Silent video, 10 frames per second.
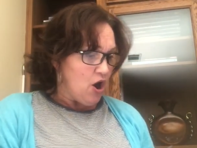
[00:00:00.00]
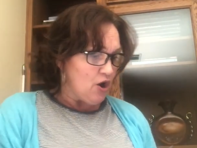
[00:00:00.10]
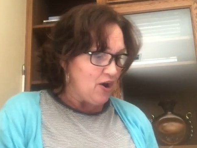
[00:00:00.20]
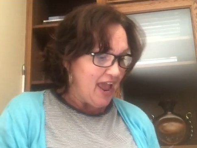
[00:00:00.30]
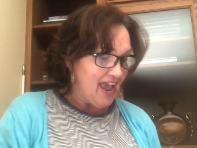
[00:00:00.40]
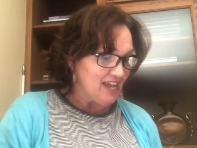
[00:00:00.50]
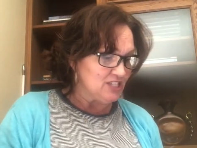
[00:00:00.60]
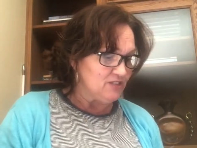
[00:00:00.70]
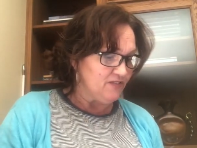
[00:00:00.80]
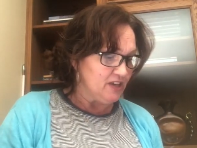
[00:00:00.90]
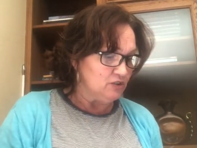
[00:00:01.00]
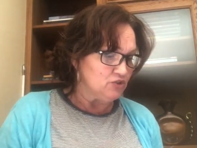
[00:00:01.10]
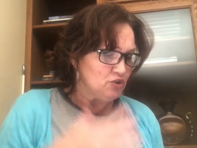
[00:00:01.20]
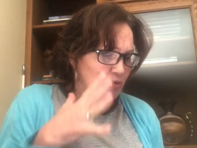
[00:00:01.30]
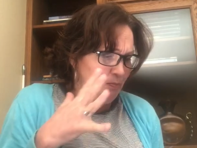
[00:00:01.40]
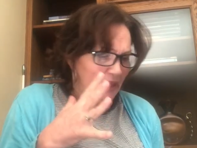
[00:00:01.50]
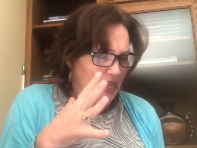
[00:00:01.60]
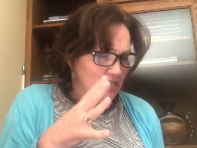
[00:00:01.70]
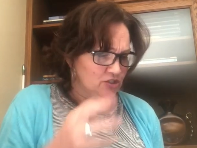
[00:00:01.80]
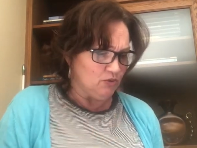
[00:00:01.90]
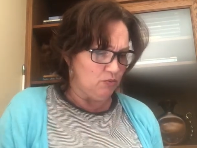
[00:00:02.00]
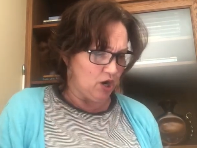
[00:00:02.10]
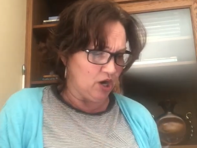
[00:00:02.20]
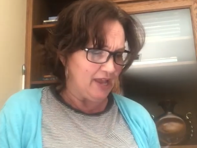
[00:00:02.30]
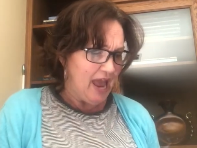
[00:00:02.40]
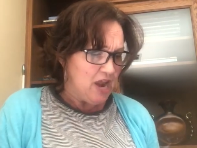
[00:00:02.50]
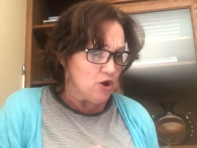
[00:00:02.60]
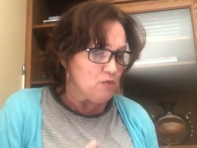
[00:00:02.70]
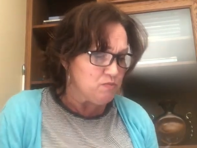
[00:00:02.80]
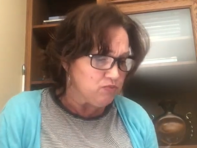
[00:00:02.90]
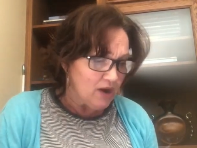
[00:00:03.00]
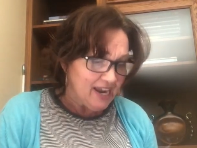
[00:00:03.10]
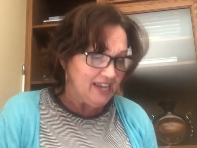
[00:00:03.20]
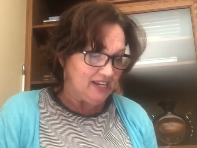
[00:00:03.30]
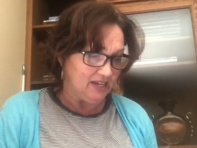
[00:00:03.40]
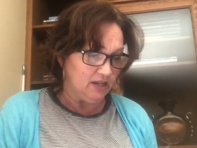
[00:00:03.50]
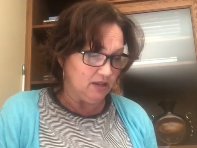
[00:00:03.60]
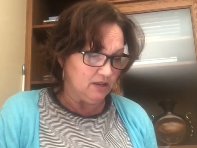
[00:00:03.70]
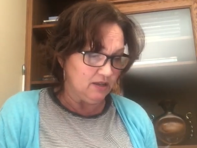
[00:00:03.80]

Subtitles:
Her hands feel too big to work, and her brain